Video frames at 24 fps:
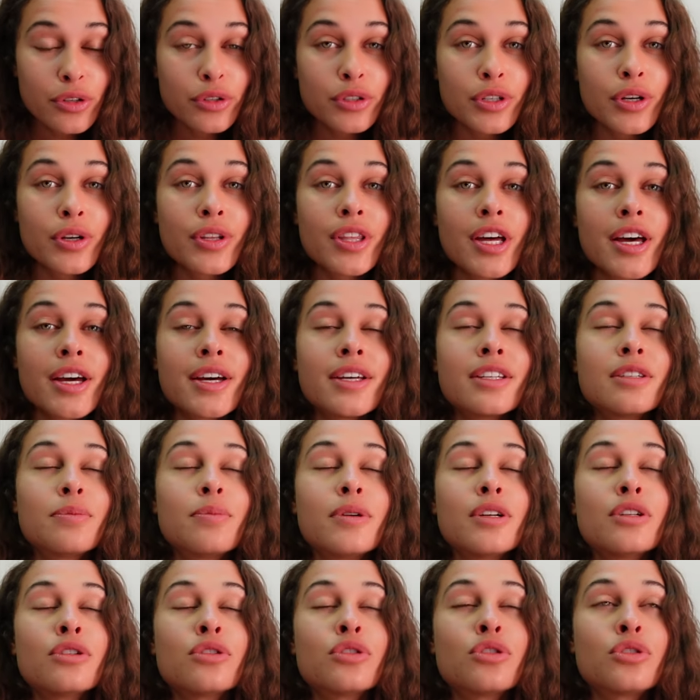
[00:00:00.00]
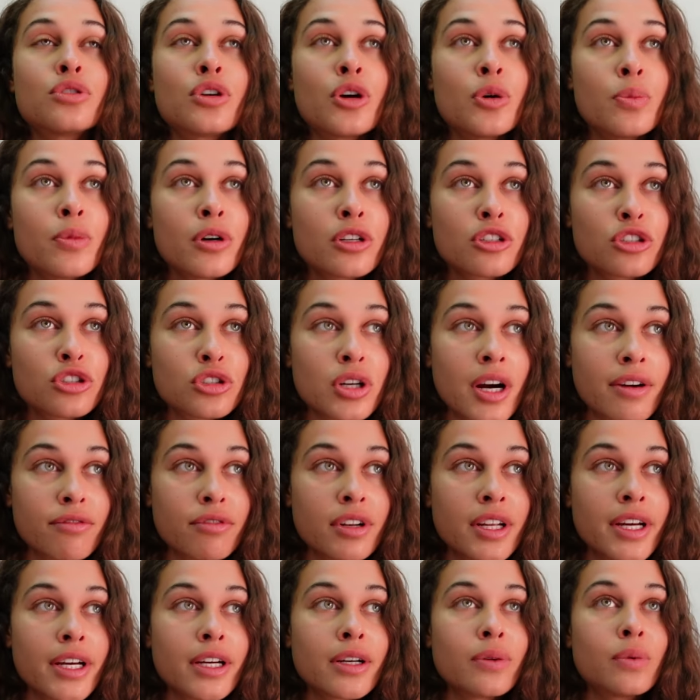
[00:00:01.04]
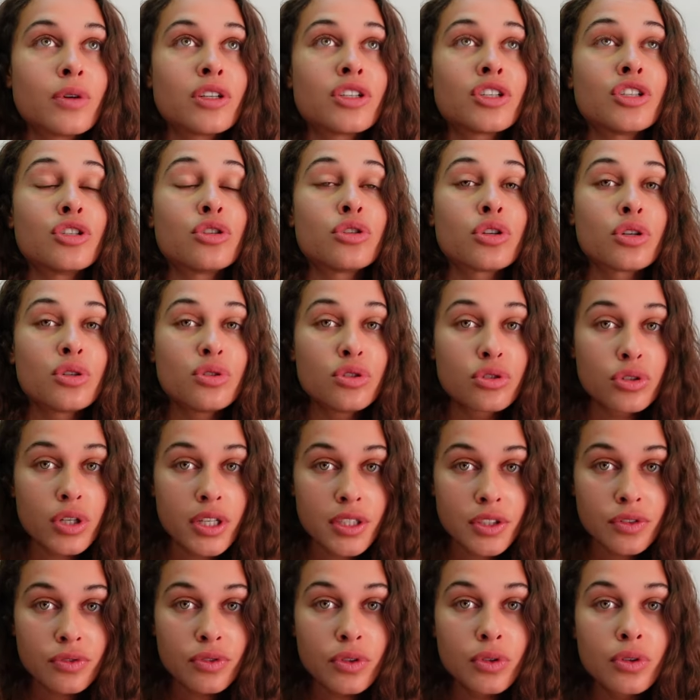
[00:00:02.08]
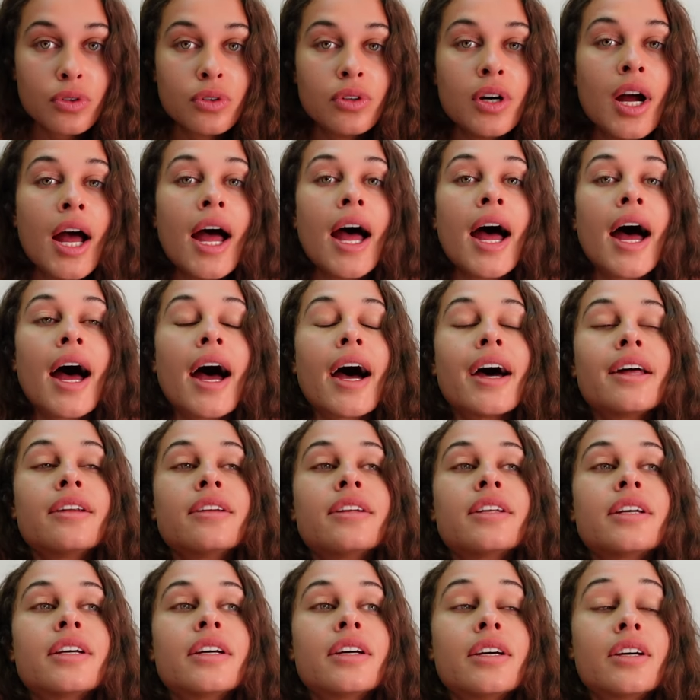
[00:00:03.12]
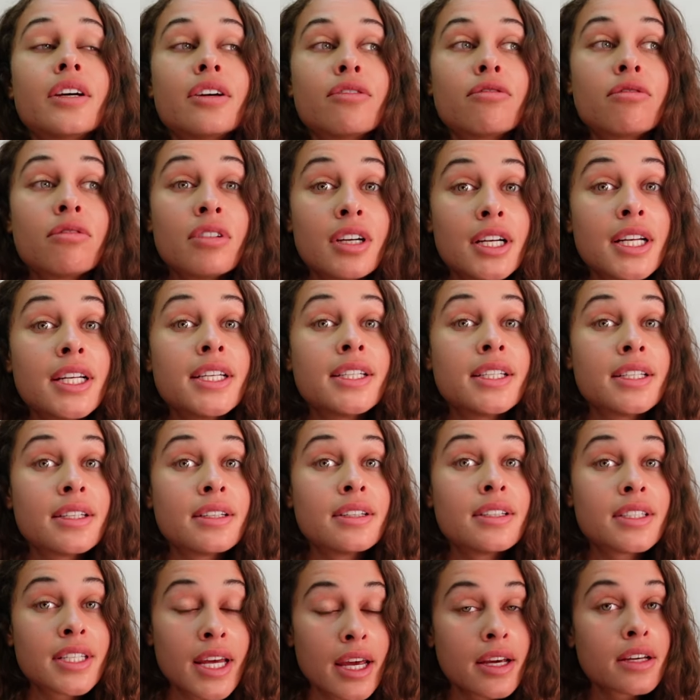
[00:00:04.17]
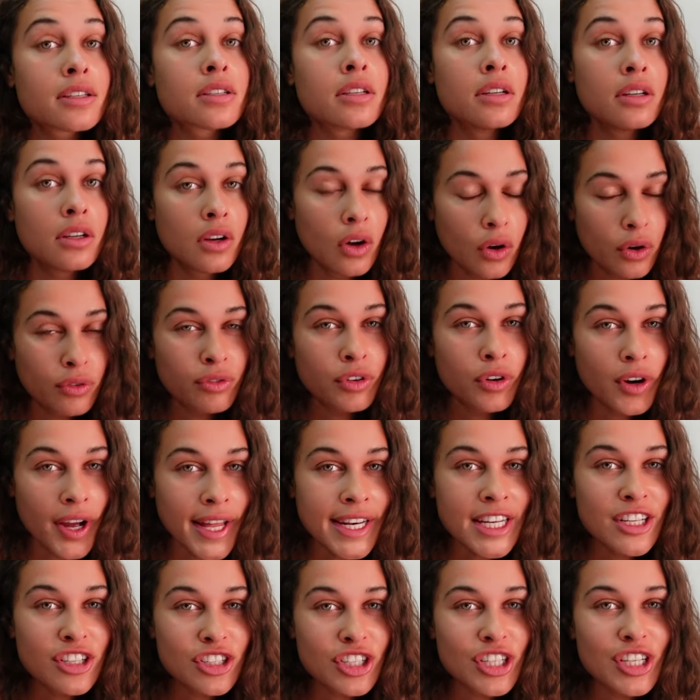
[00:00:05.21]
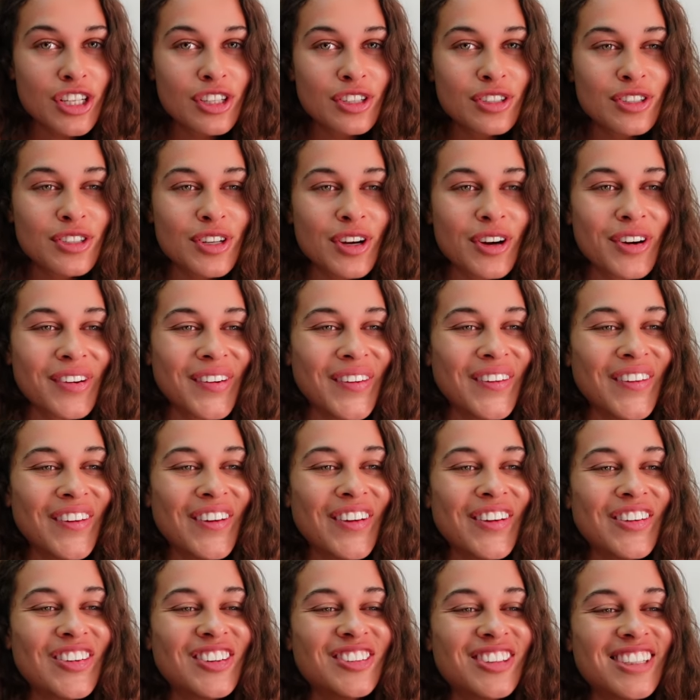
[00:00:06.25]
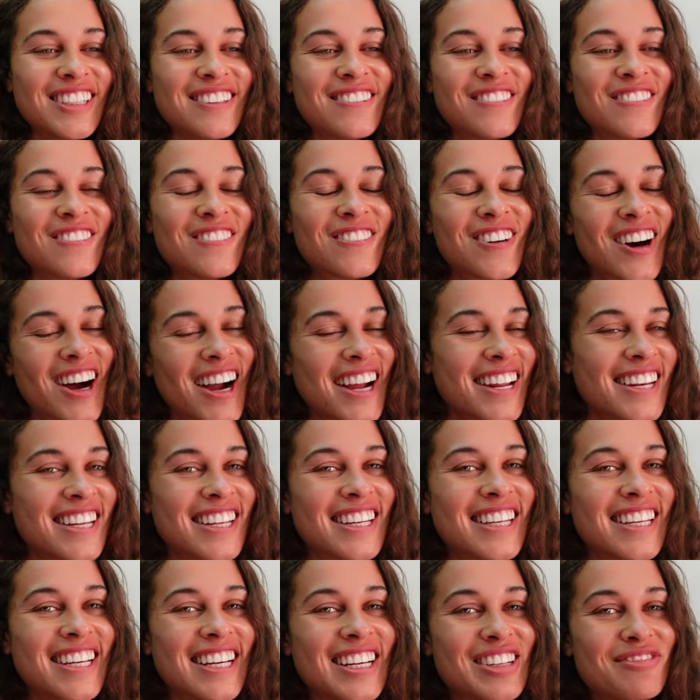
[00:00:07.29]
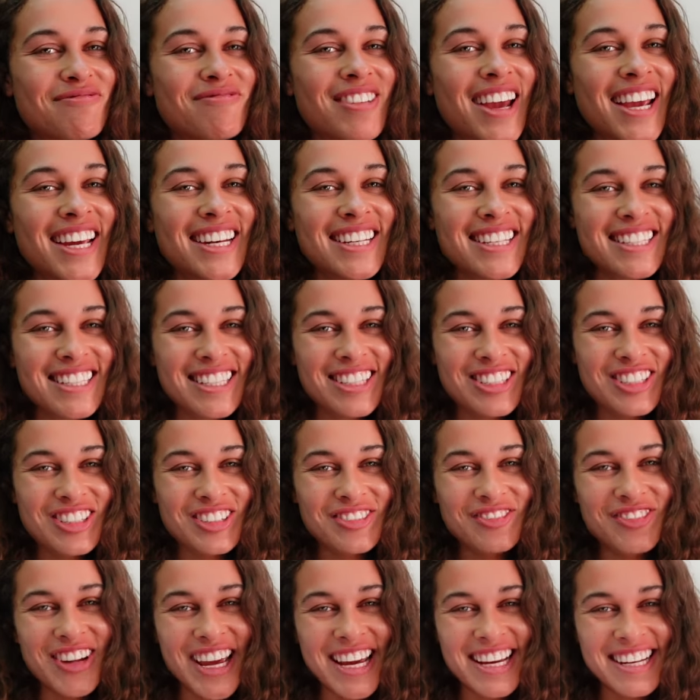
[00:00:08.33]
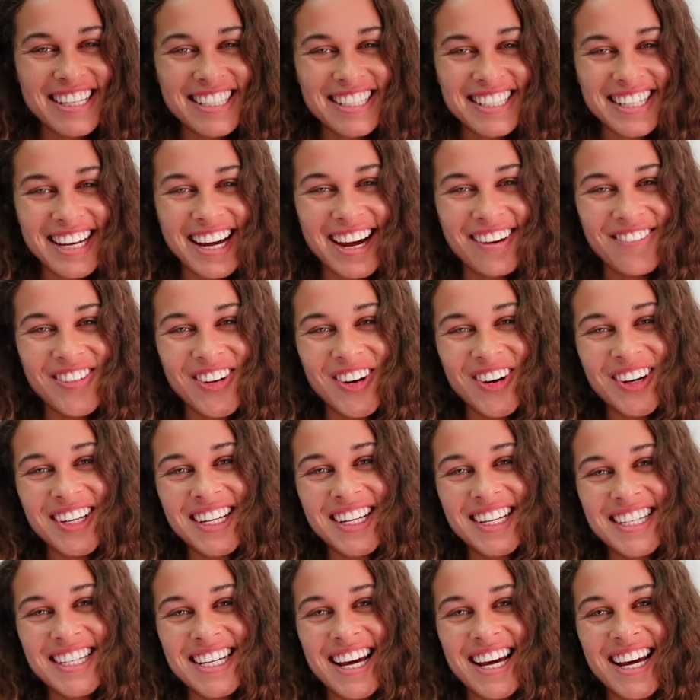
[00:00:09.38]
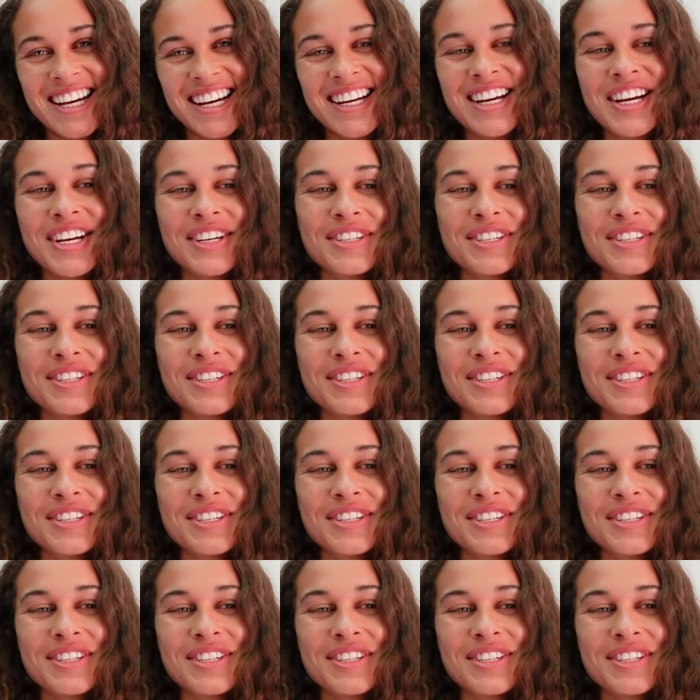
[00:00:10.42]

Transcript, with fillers: So there has been so much traveling, which is so stressful, and it really takes a lot of your energy. So we finally made it to Jamaica to have a holiday.